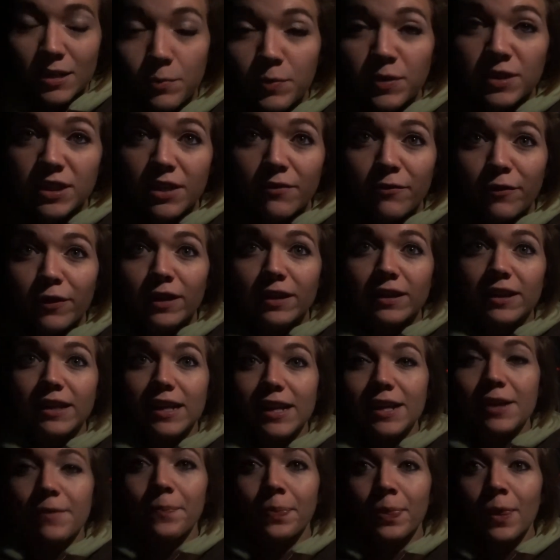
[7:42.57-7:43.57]

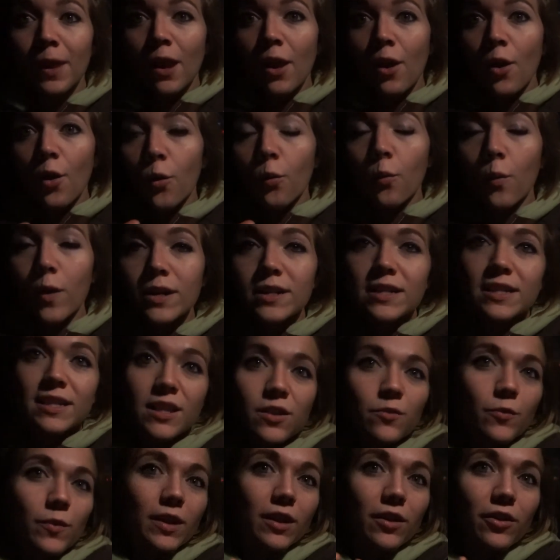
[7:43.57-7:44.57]
specifically ones
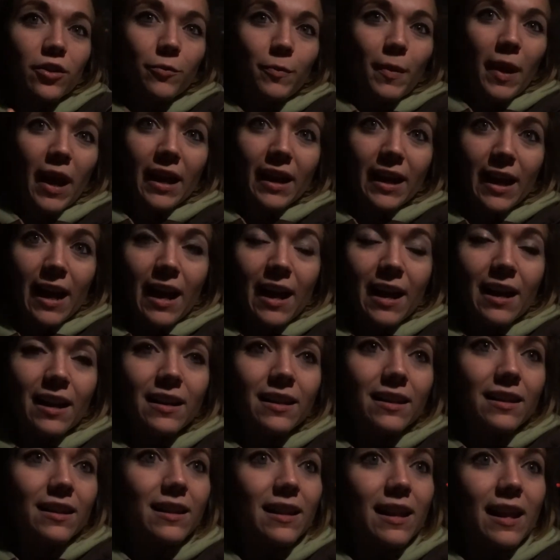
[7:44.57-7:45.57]
that we look back at
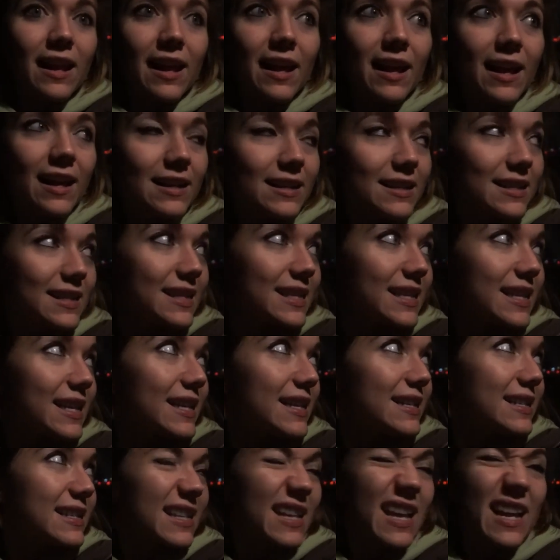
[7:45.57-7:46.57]
and
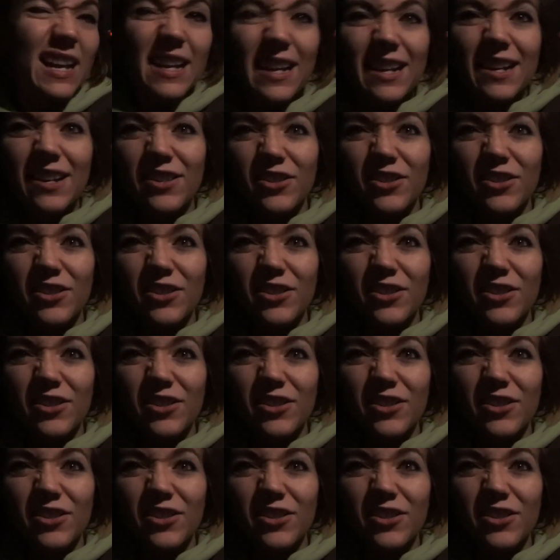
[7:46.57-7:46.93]
see as like